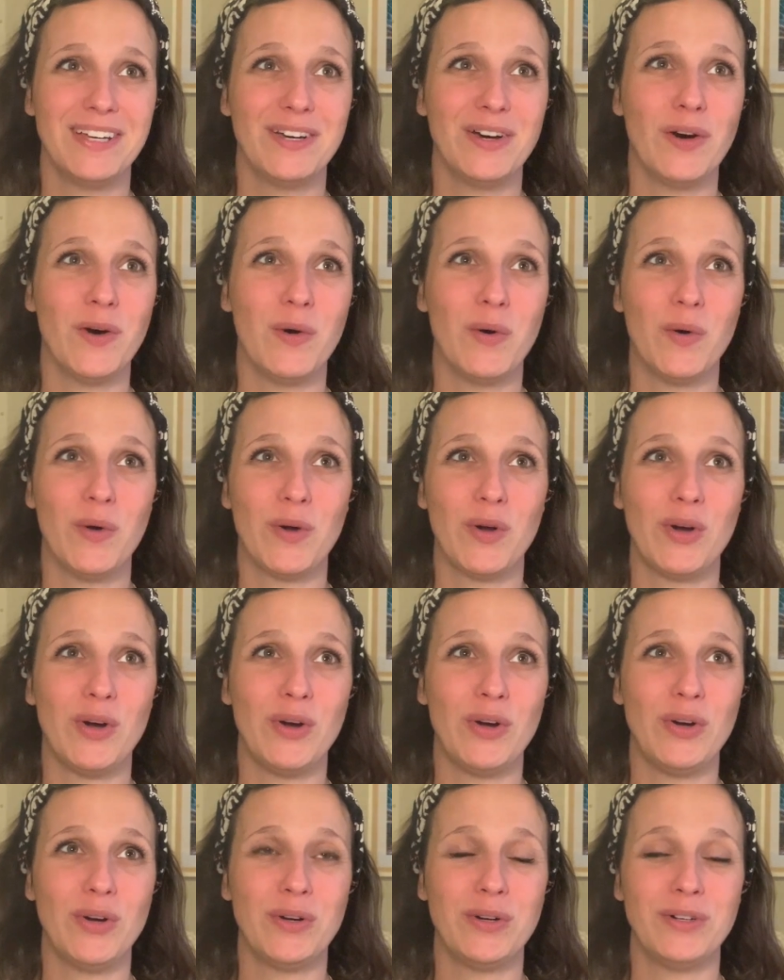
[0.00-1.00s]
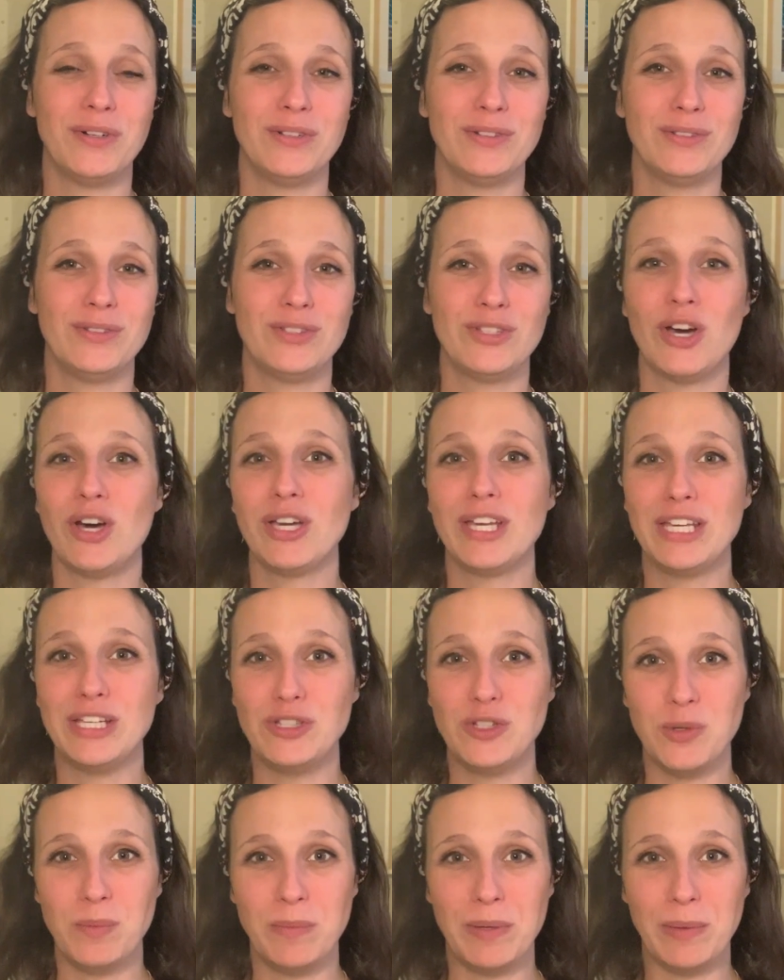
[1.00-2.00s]
or talking
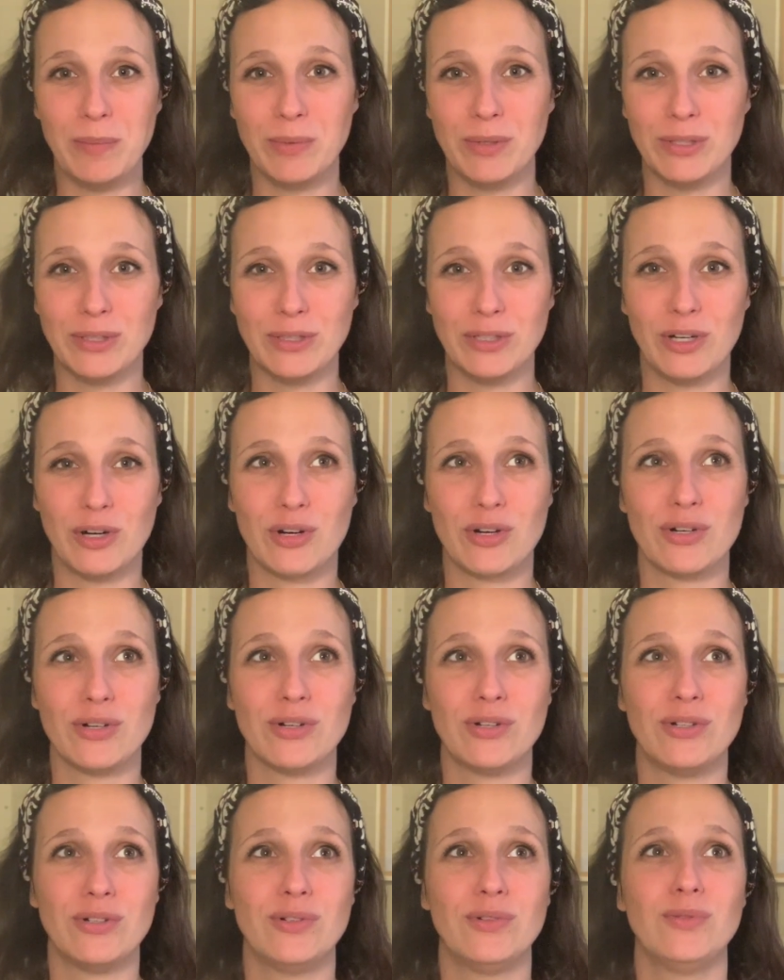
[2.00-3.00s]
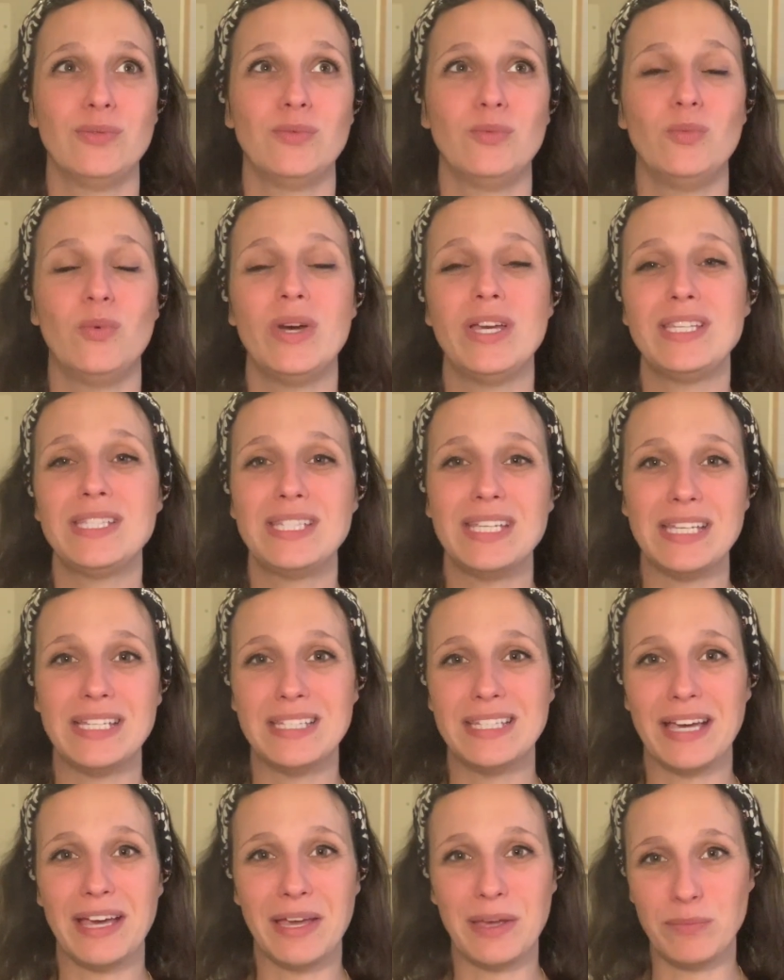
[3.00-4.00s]
to people or wasting
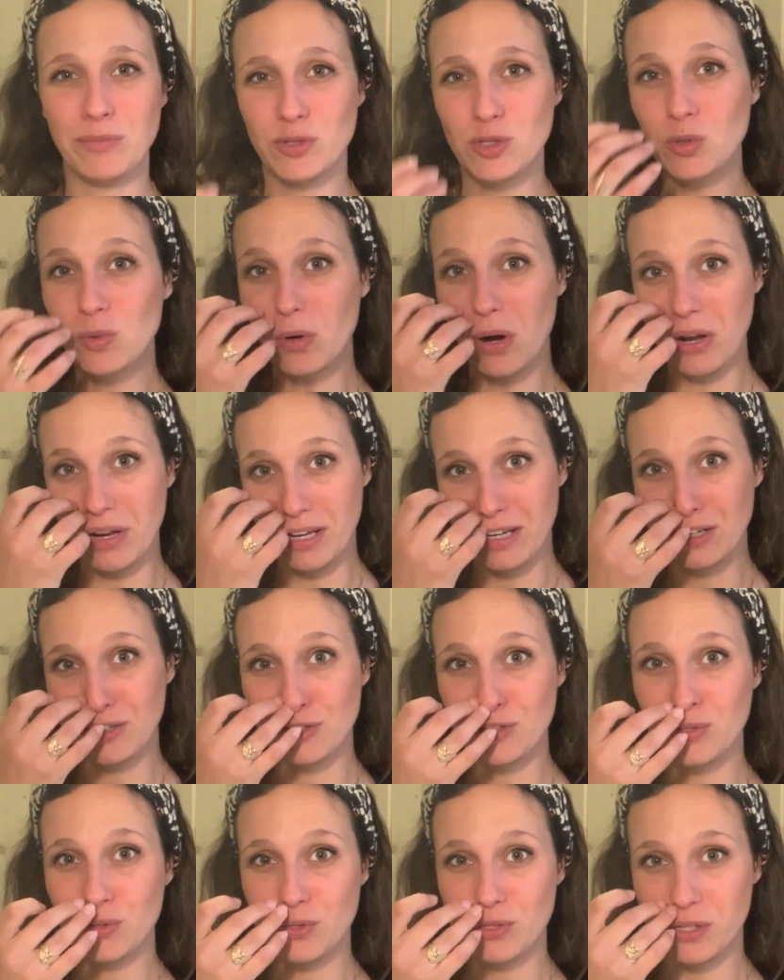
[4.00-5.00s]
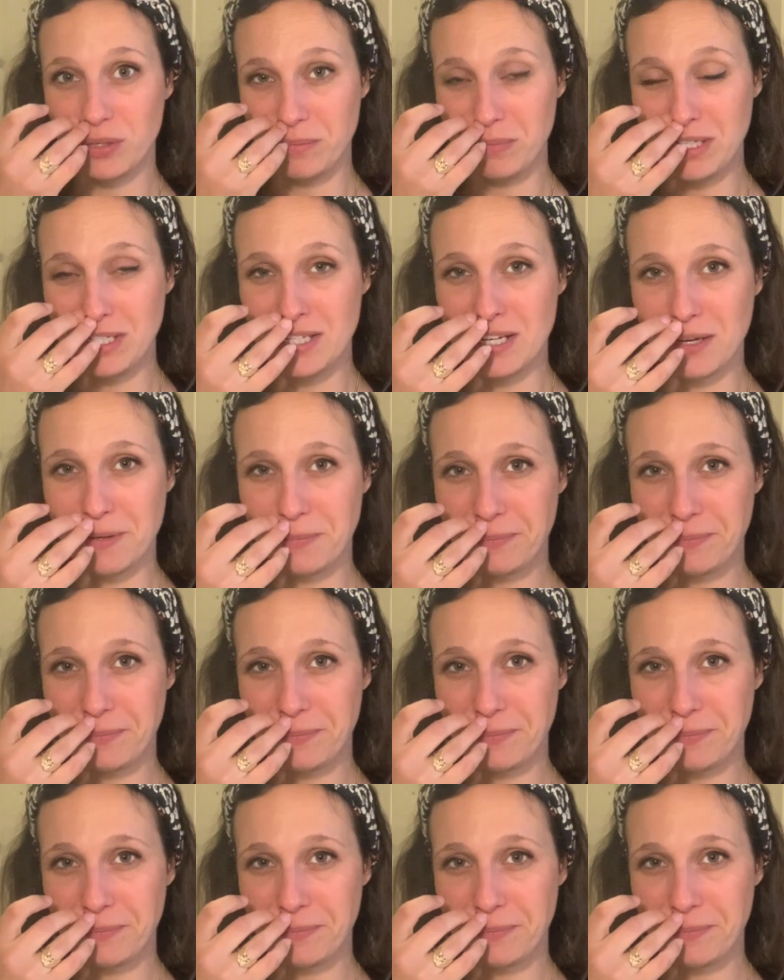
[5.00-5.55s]
time scrolling on social media.